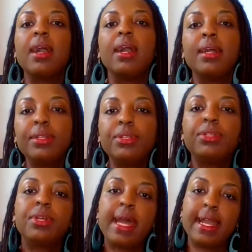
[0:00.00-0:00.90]

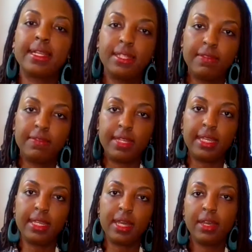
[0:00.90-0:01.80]

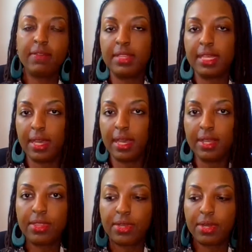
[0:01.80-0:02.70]
underactivity of the
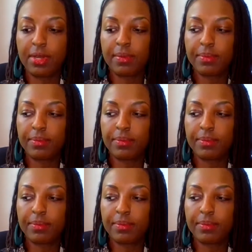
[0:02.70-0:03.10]
other